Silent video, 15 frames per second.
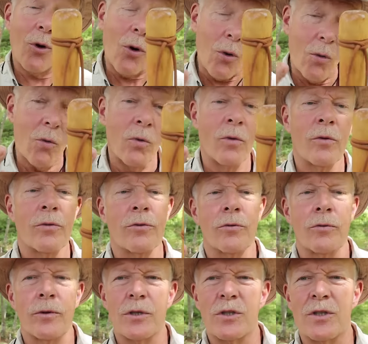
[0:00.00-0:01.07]
a hole
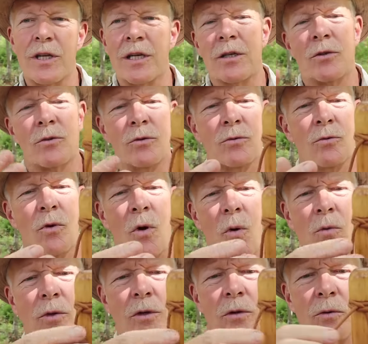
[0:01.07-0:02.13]
through the stick to
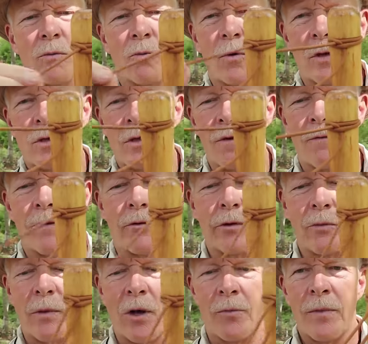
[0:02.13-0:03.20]
hold it there. It works
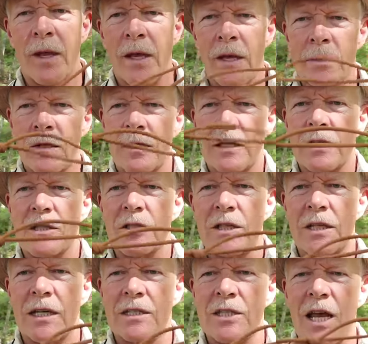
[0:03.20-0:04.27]
very well. Now you can
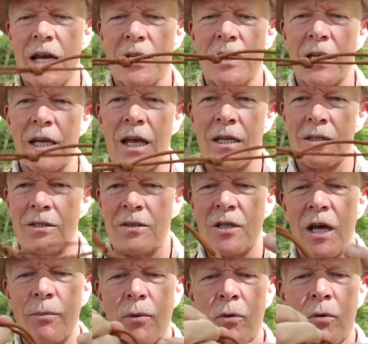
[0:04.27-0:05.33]
see it's actually a
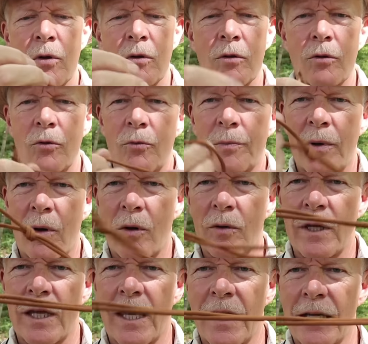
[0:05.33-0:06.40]
double loop
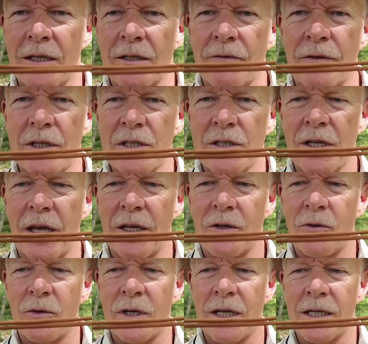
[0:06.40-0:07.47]
on the end of this
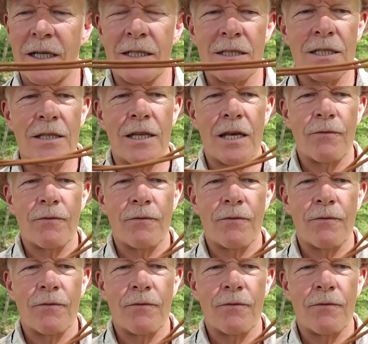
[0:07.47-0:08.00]
lanyard. And I did